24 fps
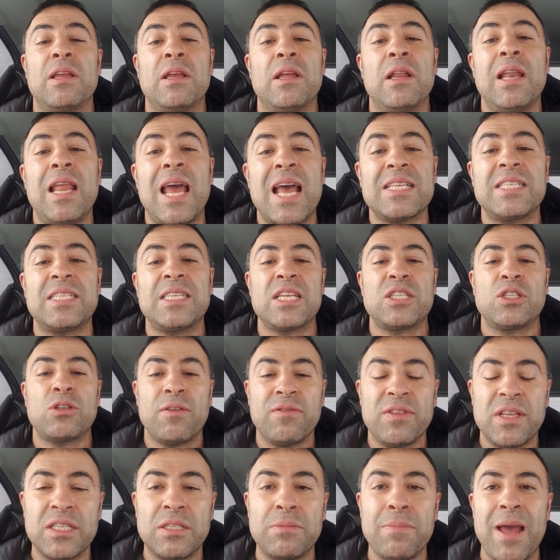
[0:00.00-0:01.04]
last sets
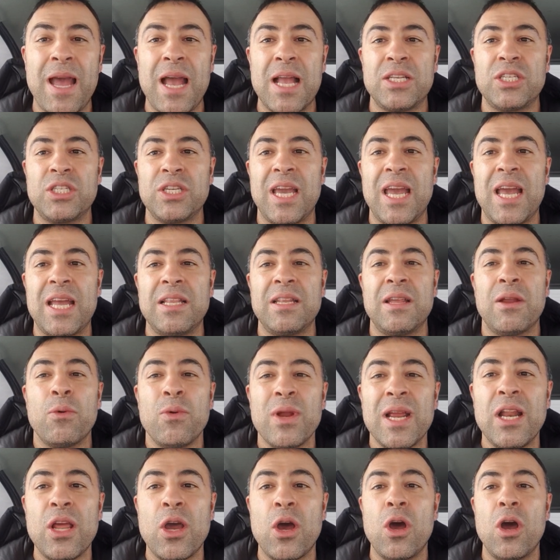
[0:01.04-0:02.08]
of this match and
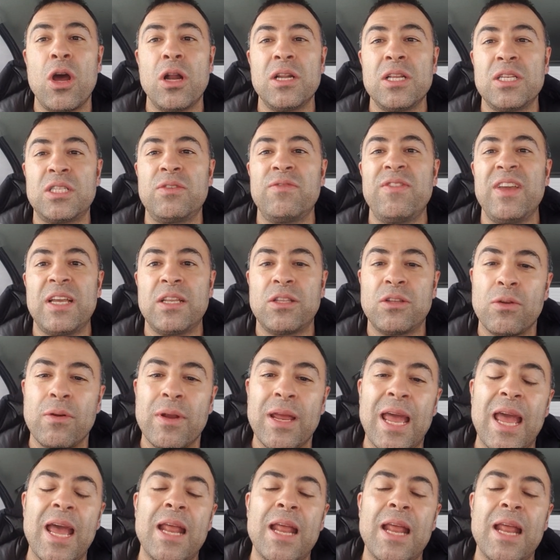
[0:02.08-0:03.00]
really earned this victory.